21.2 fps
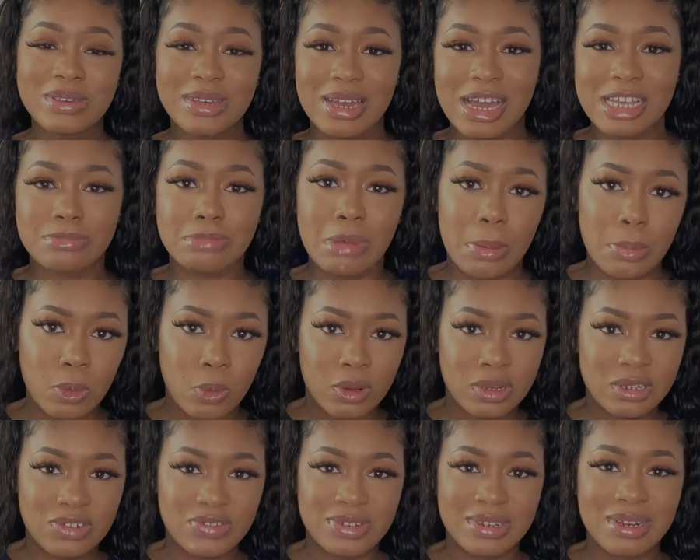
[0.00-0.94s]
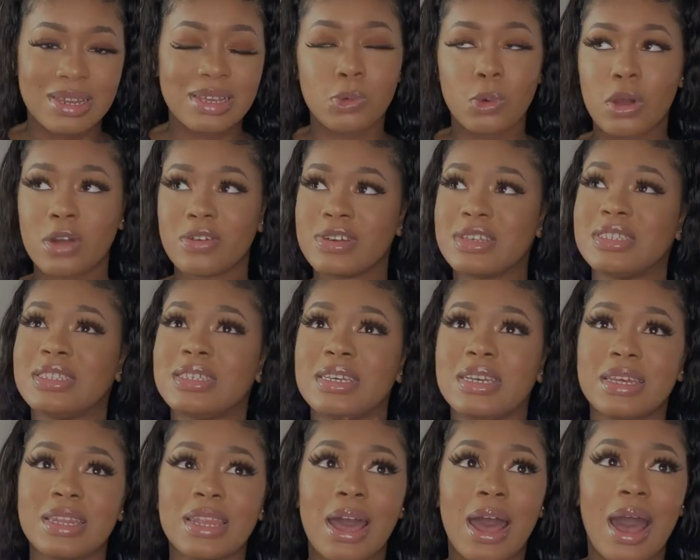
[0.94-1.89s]
guys might be wondering, it's
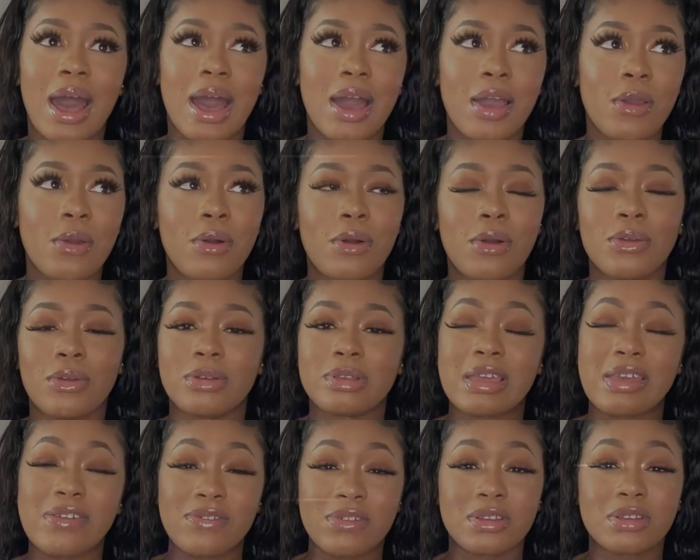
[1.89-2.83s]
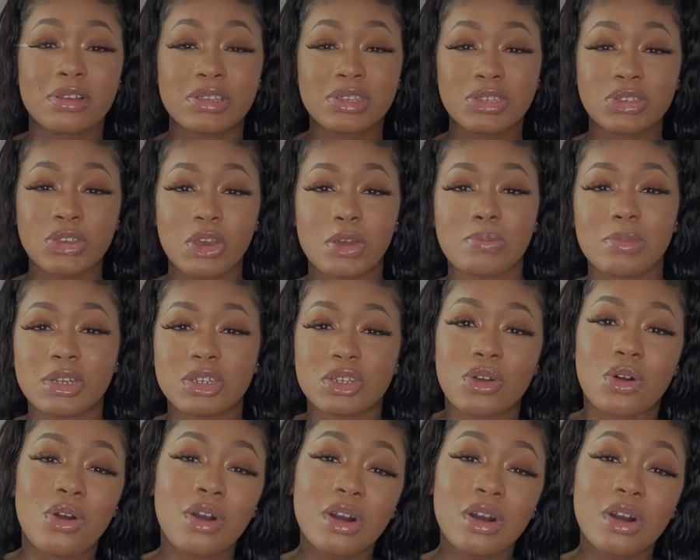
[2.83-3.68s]
quarantine, oh, you're giving us so much